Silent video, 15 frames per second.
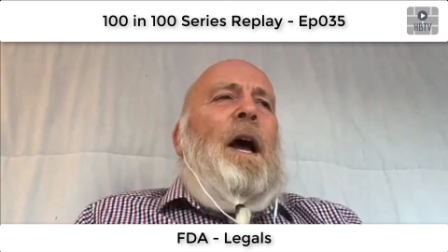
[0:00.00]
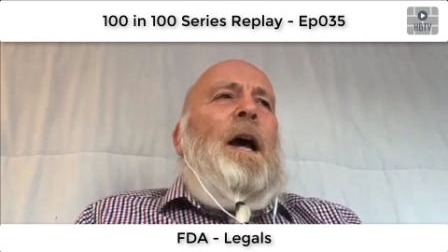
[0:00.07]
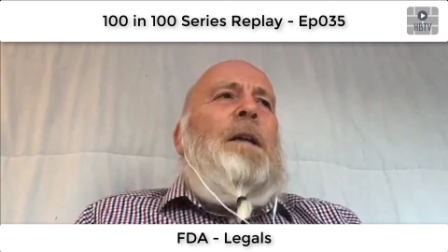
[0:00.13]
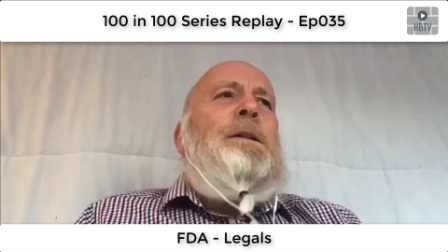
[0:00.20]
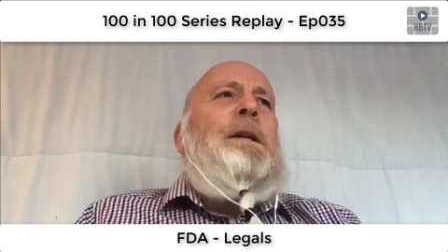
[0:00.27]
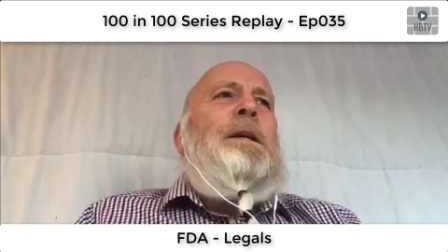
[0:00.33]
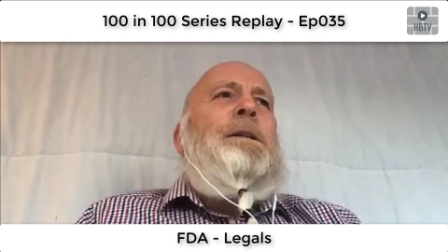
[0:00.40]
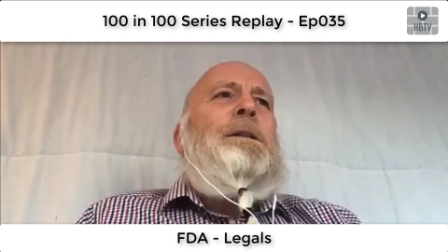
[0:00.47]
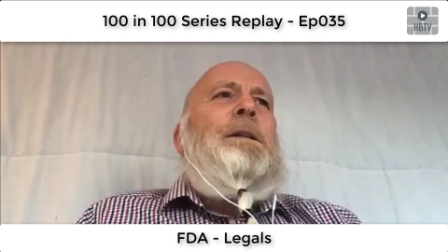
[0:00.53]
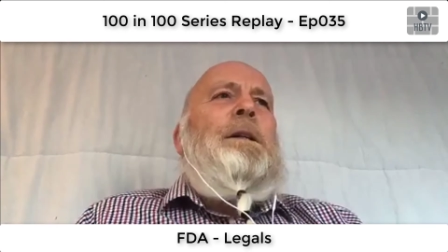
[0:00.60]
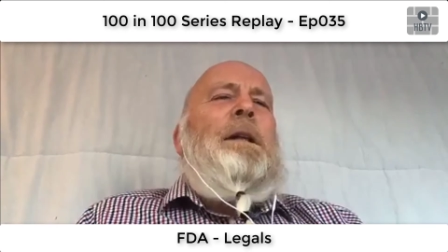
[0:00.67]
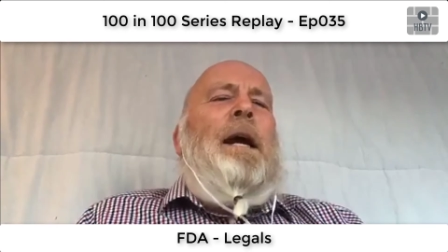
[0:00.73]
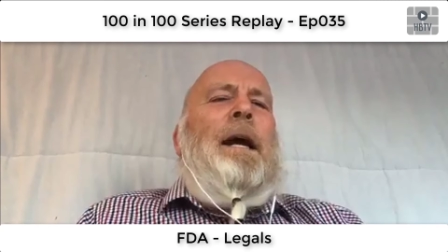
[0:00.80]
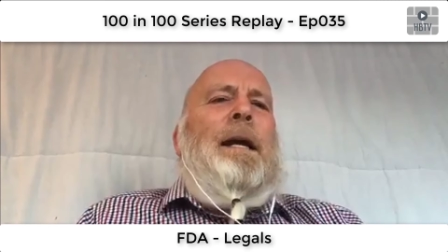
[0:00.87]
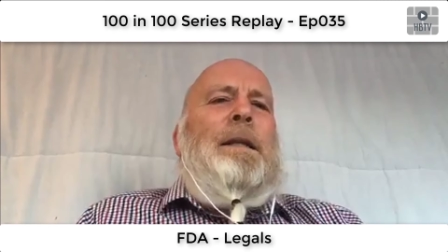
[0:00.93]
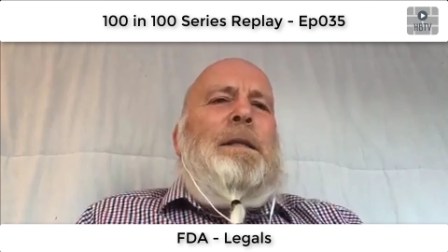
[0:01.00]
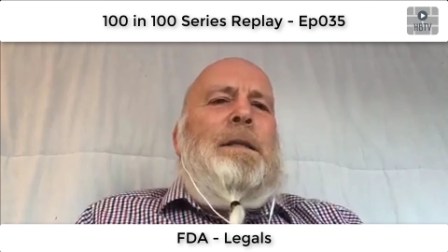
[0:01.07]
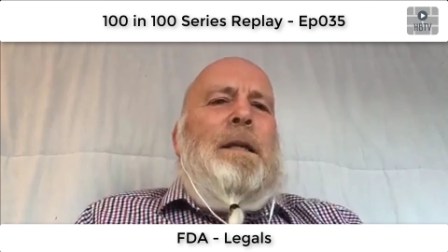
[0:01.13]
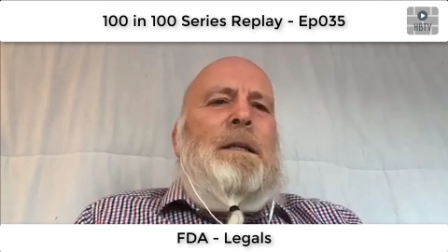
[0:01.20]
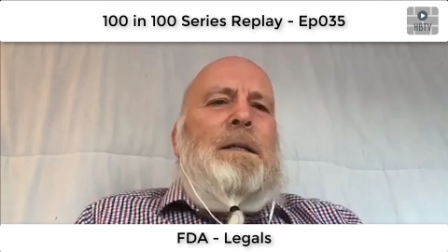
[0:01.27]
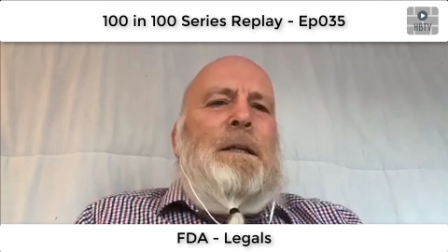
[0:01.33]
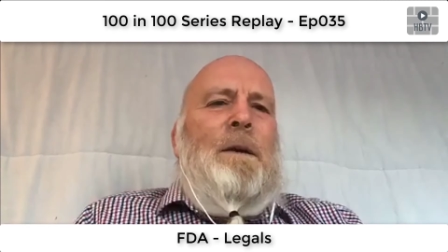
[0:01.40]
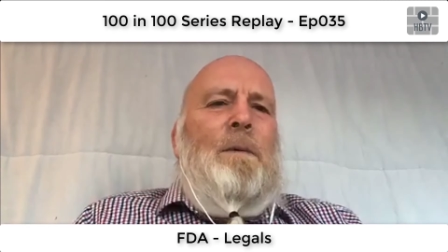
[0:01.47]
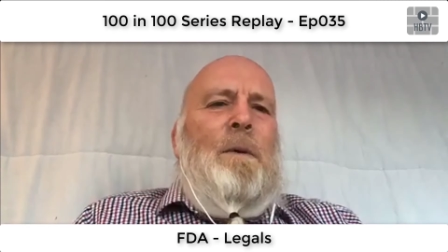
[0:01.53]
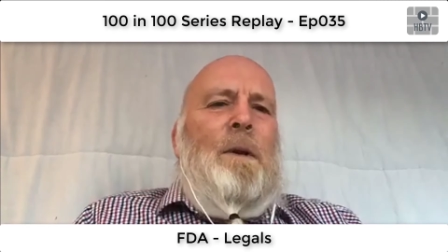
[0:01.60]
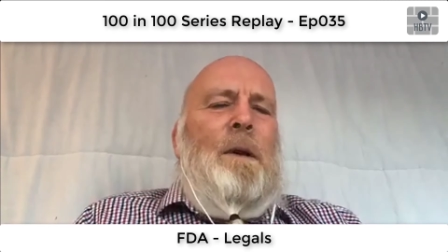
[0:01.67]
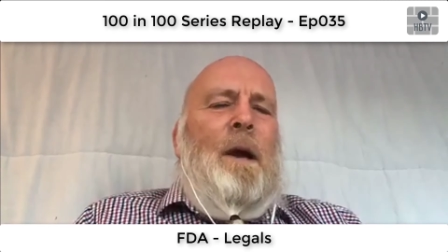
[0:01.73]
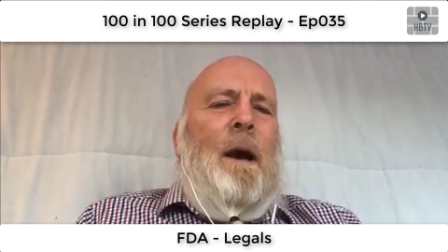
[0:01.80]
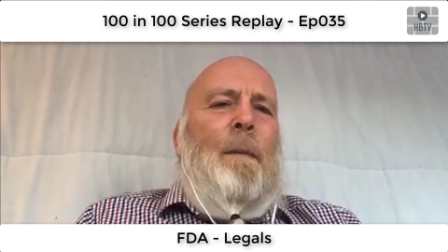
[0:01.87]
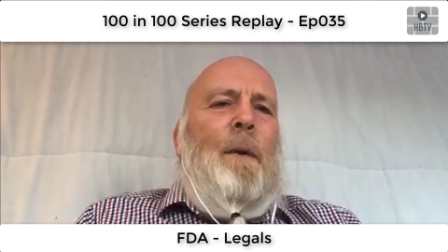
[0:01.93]
a distant ancestor
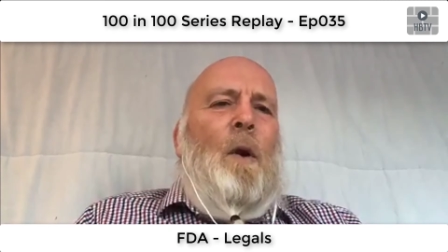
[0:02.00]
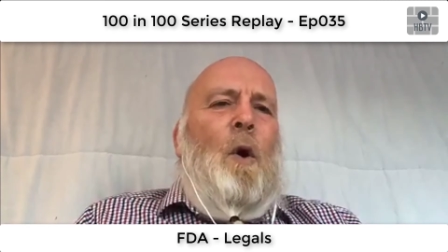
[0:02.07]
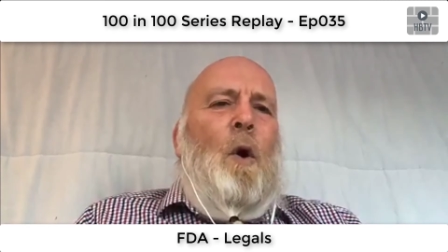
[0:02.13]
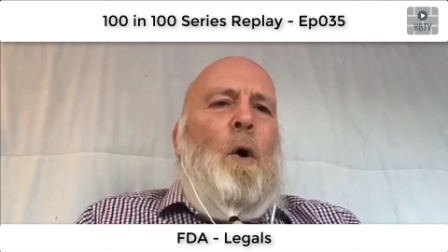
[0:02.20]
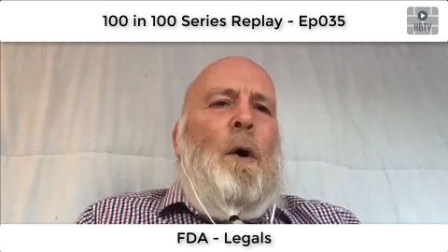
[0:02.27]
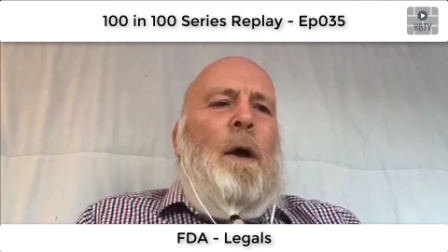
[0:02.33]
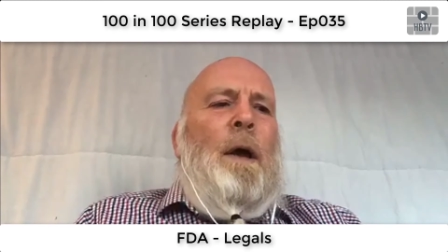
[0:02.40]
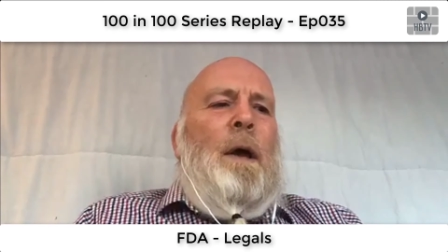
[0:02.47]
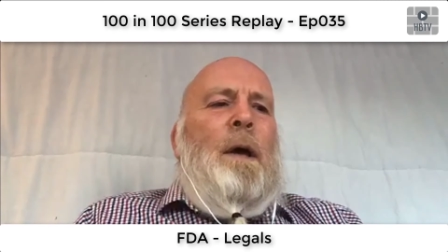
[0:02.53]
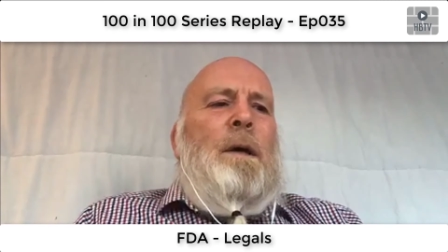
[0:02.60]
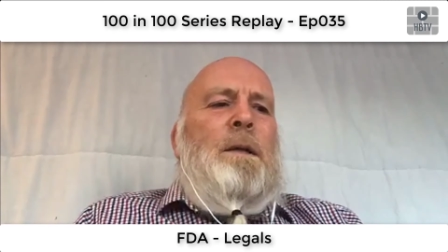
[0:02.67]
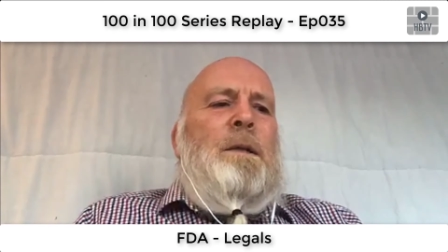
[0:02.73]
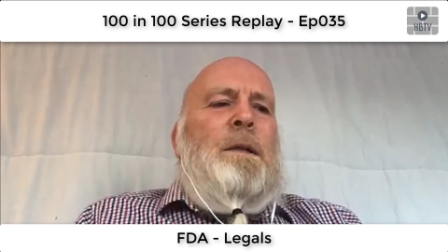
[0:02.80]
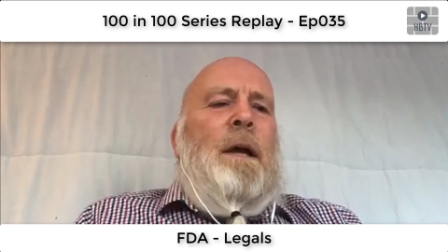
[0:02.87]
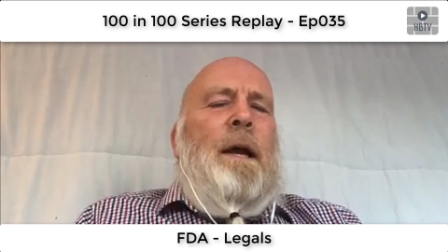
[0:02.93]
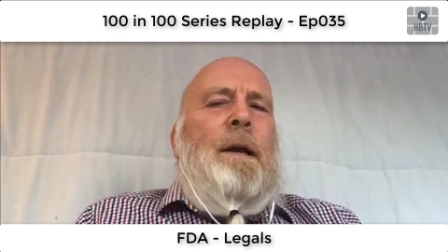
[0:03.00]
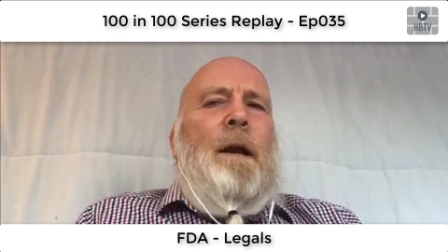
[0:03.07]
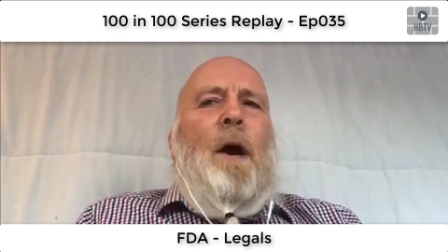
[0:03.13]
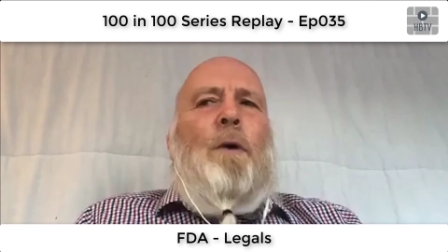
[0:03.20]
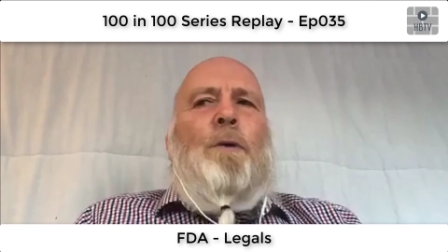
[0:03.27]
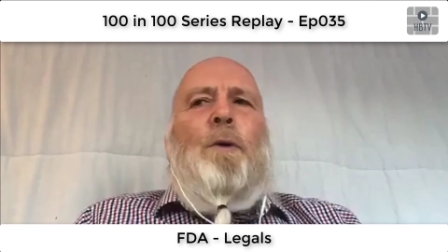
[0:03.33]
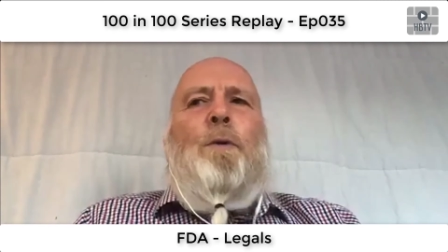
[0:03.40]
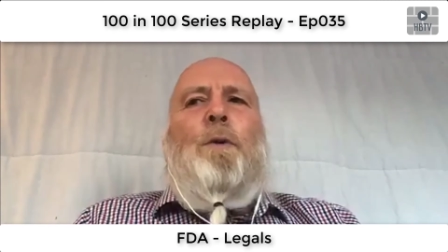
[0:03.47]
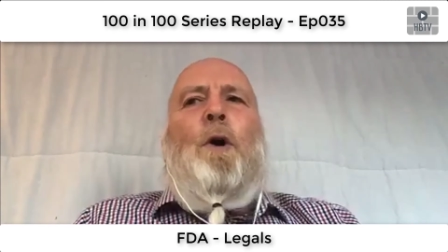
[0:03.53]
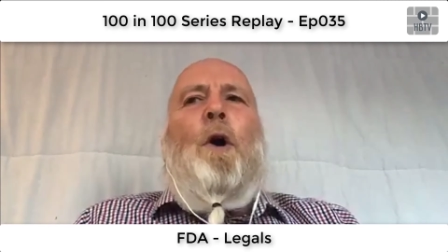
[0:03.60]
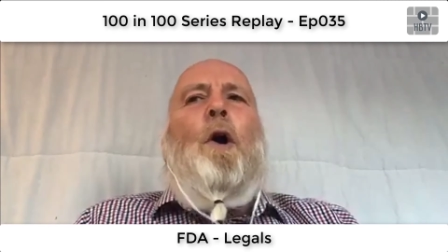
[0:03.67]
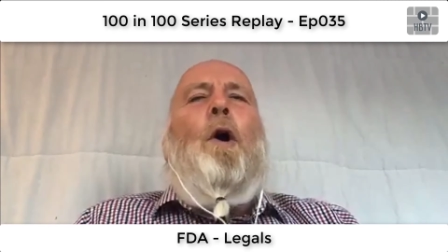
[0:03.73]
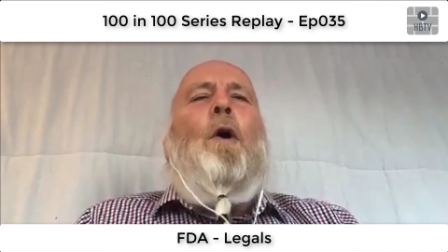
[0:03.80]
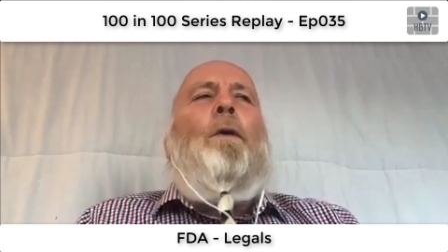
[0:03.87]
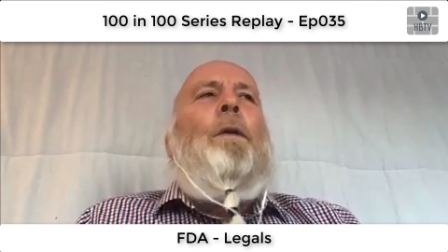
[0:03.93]
would come along and say, no, you
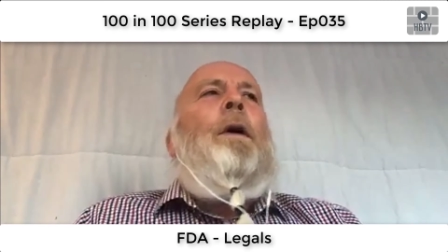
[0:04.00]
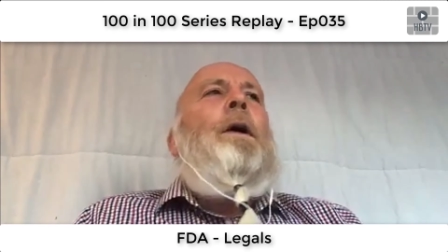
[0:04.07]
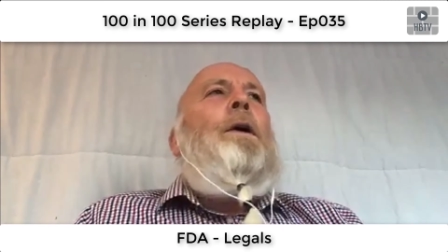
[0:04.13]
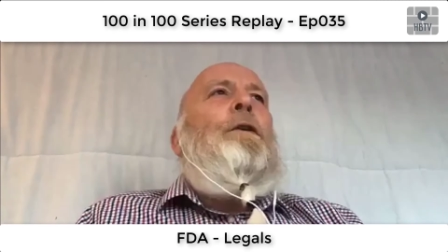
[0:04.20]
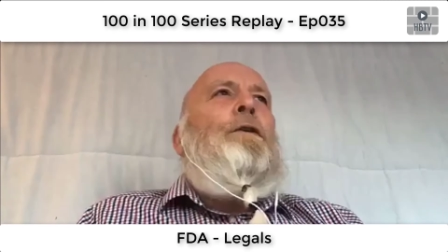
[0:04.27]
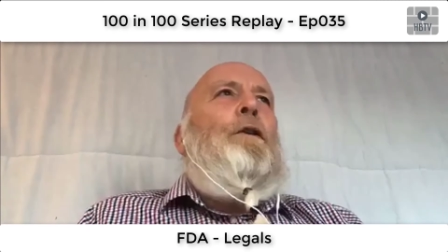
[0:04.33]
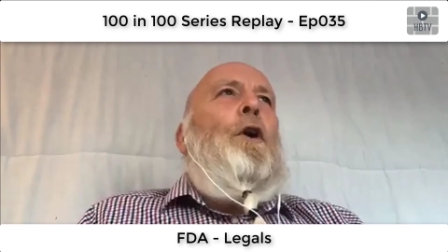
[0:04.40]
can't